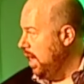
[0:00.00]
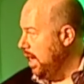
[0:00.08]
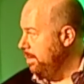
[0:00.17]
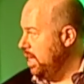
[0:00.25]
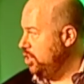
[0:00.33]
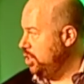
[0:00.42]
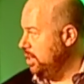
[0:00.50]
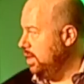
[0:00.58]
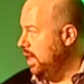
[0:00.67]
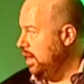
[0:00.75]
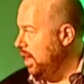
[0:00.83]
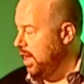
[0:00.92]
I mentioned
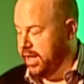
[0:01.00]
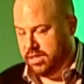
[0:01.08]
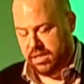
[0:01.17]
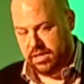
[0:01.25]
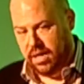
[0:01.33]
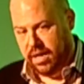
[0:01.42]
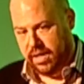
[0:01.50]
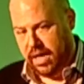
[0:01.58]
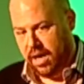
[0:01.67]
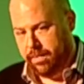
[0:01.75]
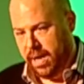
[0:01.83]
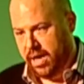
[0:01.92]
that as an
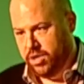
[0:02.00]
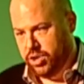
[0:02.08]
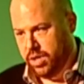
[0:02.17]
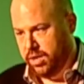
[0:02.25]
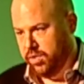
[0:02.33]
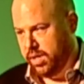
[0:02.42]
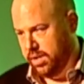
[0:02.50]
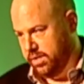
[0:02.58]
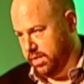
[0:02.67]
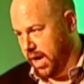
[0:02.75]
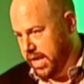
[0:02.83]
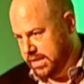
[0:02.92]
account manager, you
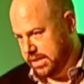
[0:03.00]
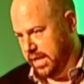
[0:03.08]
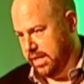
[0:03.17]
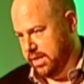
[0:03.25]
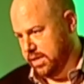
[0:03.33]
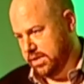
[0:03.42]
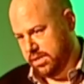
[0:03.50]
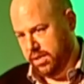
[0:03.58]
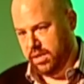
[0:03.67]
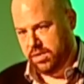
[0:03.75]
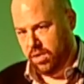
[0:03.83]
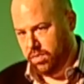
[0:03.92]
can isolate this so
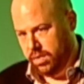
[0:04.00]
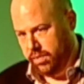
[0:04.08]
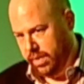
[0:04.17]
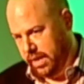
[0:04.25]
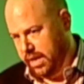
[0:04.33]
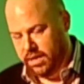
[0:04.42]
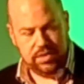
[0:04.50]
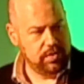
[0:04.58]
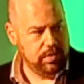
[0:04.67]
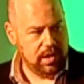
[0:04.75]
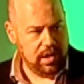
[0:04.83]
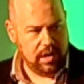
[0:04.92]
that it's only related to
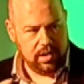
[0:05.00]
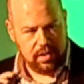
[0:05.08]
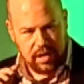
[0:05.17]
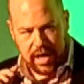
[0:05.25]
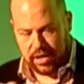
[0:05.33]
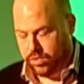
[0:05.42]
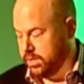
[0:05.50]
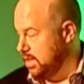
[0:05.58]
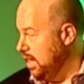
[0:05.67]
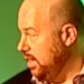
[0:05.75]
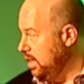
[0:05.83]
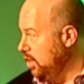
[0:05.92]
the actual
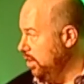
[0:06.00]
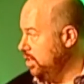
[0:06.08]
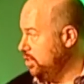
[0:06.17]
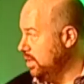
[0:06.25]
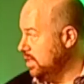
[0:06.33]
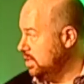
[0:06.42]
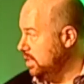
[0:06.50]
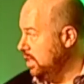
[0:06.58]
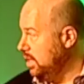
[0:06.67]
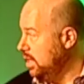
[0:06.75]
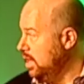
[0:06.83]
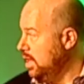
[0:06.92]
data that you're interested in.
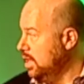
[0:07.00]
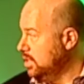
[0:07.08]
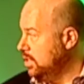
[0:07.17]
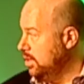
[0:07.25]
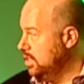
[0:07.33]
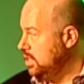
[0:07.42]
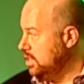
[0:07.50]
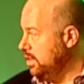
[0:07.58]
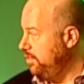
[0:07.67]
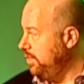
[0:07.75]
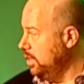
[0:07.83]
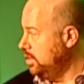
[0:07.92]
So this is a
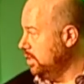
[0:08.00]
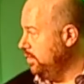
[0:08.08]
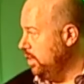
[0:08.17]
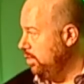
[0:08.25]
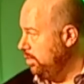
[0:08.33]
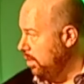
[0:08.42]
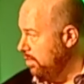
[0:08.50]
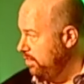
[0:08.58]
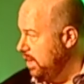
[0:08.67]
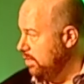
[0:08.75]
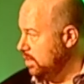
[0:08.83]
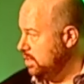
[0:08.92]
filtered view through our
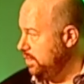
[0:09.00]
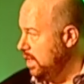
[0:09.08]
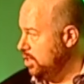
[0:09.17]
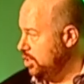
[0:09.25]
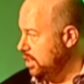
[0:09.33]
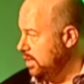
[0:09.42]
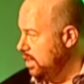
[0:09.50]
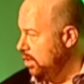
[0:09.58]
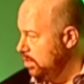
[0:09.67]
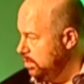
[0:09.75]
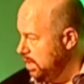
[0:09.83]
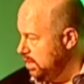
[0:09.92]
favorites function that
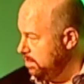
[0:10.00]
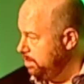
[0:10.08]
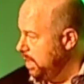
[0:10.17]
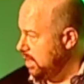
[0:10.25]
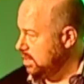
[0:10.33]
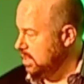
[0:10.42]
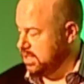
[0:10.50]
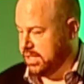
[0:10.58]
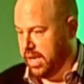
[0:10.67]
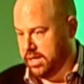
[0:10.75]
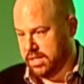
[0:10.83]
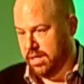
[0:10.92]
only picks the
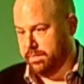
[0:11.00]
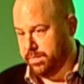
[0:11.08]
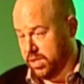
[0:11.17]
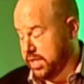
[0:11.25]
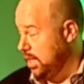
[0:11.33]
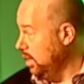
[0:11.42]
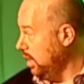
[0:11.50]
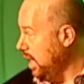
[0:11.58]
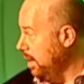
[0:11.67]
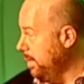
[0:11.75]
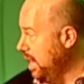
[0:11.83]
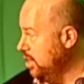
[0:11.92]
sites that a particular
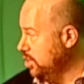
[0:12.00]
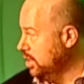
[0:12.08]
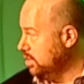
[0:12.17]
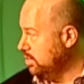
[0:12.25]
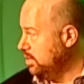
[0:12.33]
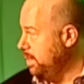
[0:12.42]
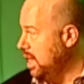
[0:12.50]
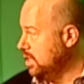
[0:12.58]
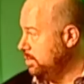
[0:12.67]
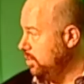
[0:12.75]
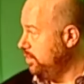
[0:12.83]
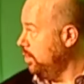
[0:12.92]
account manager is
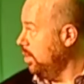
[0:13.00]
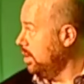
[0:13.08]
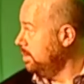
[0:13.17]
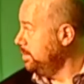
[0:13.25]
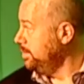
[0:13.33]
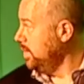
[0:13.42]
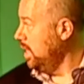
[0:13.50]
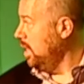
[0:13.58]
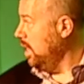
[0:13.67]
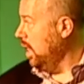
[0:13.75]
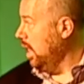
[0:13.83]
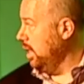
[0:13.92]
responsible
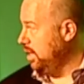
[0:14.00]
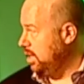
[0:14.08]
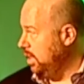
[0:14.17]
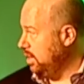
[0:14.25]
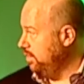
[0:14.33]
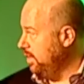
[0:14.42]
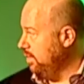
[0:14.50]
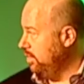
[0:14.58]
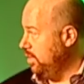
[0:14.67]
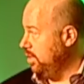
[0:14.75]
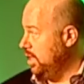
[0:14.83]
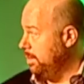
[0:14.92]
for. And you click the favorite
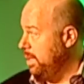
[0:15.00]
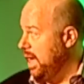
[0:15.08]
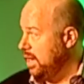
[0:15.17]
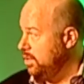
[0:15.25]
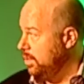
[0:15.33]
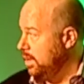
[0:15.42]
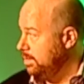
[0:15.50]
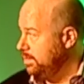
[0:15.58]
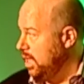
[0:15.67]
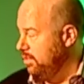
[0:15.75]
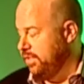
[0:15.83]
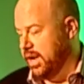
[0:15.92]
view and get back to it.
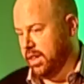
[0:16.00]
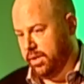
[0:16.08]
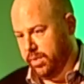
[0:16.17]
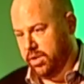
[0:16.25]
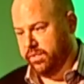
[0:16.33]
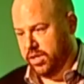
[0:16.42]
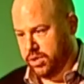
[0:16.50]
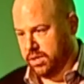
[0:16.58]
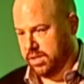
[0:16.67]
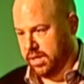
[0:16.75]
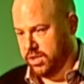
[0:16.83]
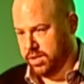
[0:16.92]
And finally, we do
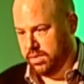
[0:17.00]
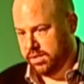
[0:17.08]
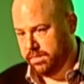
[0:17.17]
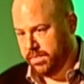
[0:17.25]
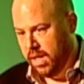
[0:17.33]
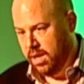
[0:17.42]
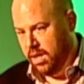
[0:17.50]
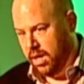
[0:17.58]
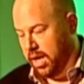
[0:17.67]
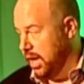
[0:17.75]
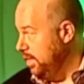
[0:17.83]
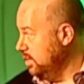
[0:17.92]
visualizations.
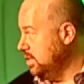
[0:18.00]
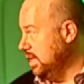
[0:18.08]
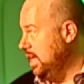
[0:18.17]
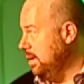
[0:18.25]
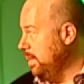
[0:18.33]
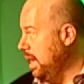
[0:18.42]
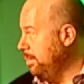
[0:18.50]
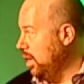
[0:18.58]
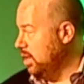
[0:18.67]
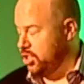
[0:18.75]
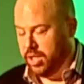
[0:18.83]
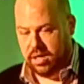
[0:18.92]
This is a heat map,
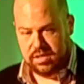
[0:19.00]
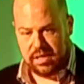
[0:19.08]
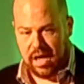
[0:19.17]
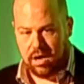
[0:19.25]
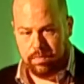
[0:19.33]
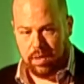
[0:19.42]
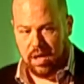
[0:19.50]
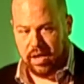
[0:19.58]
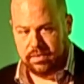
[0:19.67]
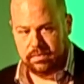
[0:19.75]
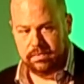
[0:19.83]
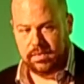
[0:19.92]
bar chart, scatter
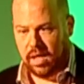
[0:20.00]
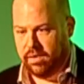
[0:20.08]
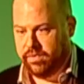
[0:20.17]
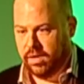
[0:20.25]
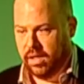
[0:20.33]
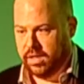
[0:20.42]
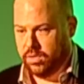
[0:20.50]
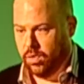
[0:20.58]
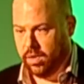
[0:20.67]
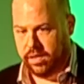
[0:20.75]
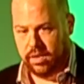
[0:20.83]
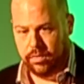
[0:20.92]
plot. I feel like
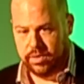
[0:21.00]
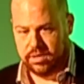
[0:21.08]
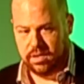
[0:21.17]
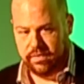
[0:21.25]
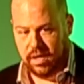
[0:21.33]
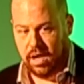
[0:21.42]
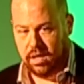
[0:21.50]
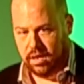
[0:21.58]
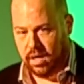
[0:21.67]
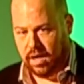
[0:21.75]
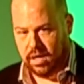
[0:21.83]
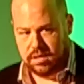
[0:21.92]
Dorothy and the Wizard of
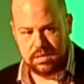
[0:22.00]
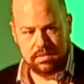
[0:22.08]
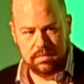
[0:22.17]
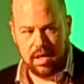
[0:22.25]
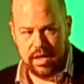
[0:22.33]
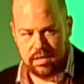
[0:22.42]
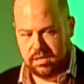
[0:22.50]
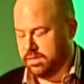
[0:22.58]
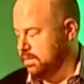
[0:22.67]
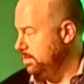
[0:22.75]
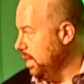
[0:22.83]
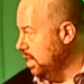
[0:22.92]
Oz, lions,
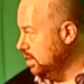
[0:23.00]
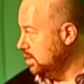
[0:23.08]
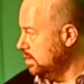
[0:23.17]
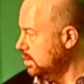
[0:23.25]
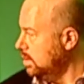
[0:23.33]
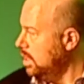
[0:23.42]
bears.